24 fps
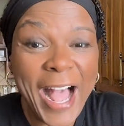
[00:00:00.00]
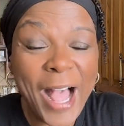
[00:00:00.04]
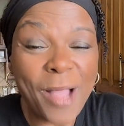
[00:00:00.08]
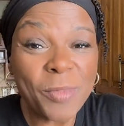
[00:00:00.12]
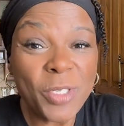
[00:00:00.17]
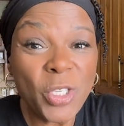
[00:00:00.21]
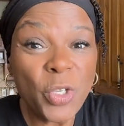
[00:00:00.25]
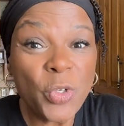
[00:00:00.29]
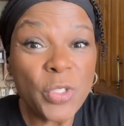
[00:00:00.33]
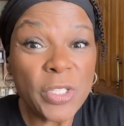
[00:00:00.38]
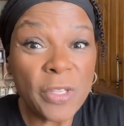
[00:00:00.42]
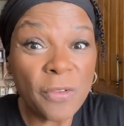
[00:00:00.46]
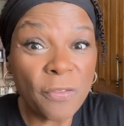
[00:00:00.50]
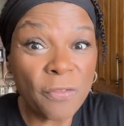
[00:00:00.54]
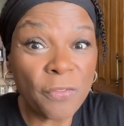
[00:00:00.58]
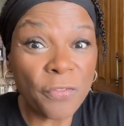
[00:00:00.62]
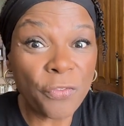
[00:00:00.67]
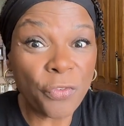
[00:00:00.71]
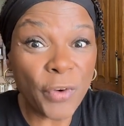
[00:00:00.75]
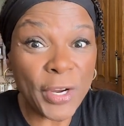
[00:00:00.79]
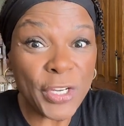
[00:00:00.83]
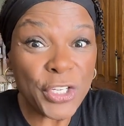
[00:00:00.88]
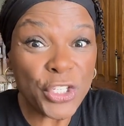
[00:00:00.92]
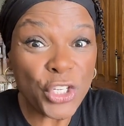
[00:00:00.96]
I'm using
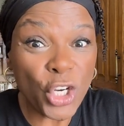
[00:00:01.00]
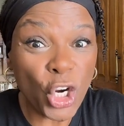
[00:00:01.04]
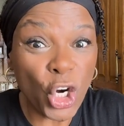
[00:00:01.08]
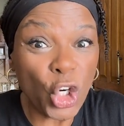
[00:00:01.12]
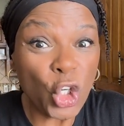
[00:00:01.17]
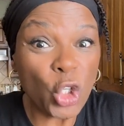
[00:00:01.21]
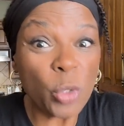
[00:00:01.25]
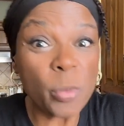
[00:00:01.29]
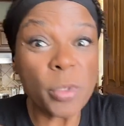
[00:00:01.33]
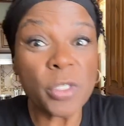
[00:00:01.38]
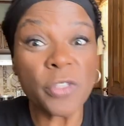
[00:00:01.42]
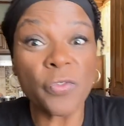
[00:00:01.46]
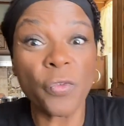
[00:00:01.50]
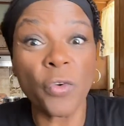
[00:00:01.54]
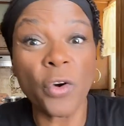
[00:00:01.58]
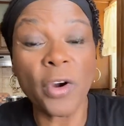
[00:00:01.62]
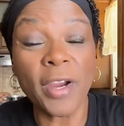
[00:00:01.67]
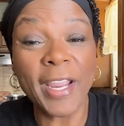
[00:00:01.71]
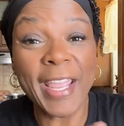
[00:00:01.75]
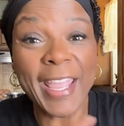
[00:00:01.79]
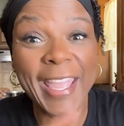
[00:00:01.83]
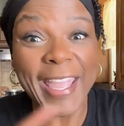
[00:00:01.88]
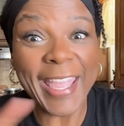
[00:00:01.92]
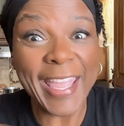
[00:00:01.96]
fresh herbs
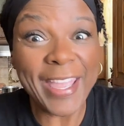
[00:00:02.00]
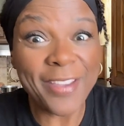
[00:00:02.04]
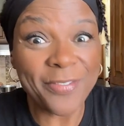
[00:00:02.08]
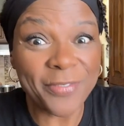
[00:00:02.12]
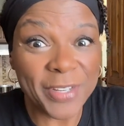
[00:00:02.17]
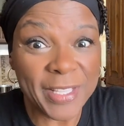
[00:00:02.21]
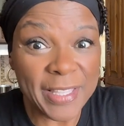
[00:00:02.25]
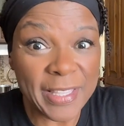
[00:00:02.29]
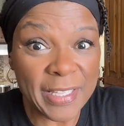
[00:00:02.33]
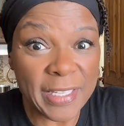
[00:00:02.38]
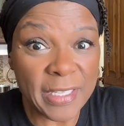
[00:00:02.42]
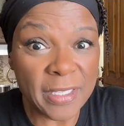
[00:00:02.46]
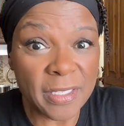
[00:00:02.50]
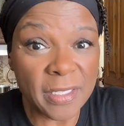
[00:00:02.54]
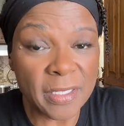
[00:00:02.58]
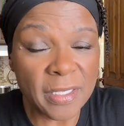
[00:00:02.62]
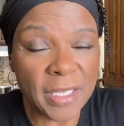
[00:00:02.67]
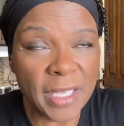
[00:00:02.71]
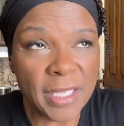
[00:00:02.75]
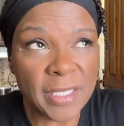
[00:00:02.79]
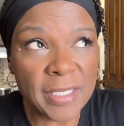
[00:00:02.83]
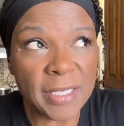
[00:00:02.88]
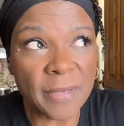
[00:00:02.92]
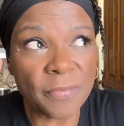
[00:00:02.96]
for
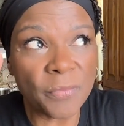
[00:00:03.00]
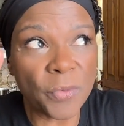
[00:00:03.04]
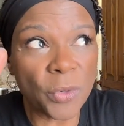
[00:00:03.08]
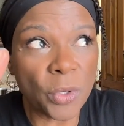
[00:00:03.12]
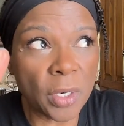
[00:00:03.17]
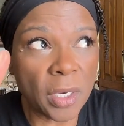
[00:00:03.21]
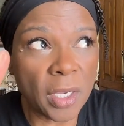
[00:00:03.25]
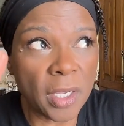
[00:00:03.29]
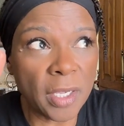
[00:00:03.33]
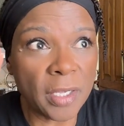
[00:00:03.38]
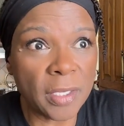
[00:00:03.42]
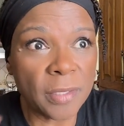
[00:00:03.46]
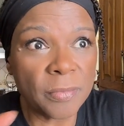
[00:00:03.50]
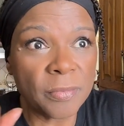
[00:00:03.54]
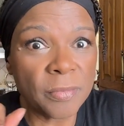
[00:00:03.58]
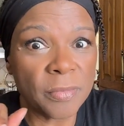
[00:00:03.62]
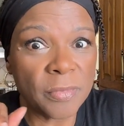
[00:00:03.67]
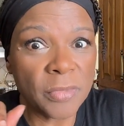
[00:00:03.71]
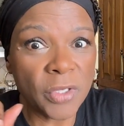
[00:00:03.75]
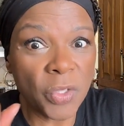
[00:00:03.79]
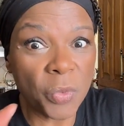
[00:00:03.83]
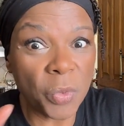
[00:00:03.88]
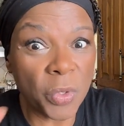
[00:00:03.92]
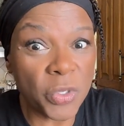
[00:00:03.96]
everything except for
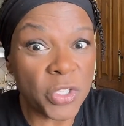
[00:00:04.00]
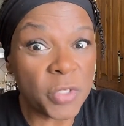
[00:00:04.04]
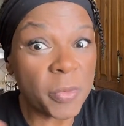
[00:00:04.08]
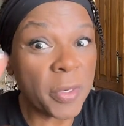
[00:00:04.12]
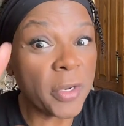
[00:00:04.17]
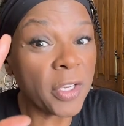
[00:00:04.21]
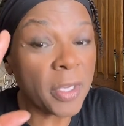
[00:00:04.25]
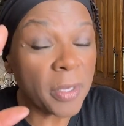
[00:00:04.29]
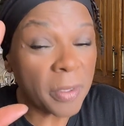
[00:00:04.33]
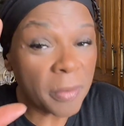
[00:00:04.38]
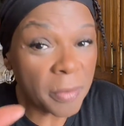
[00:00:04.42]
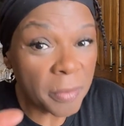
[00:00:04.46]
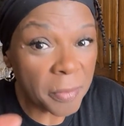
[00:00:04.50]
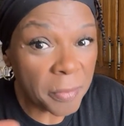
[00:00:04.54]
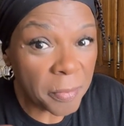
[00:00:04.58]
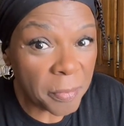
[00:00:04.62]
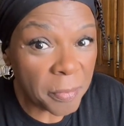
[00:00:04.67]
the rosemary.